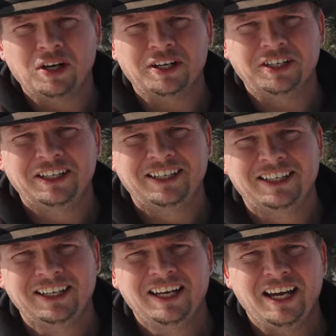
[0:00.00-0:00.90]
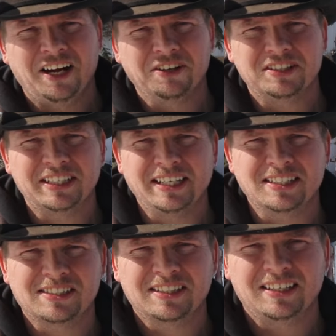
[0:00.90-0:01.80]
water out of the
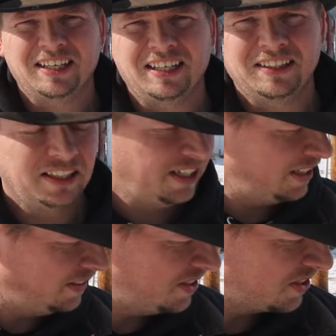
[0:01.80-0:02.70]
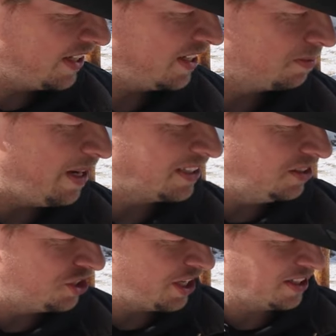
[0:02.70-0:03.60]
tanks, and then getting these tanks back
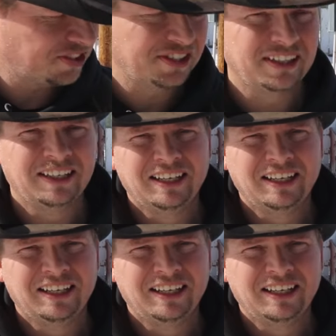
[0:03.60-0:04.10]
to Jess